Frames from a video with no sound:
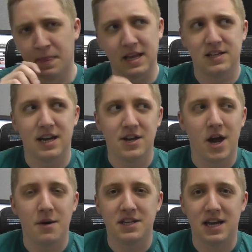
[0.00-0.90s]
It's like,
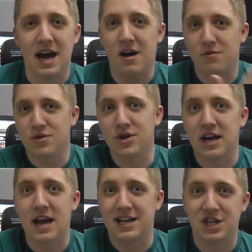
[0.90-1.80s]
no, it's how good
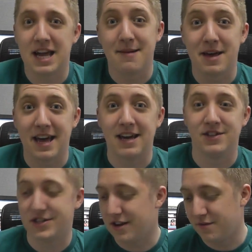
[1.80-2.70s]
I actually am at it
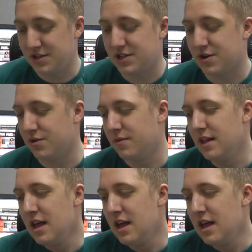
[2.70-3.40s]
and stuff, which is cool.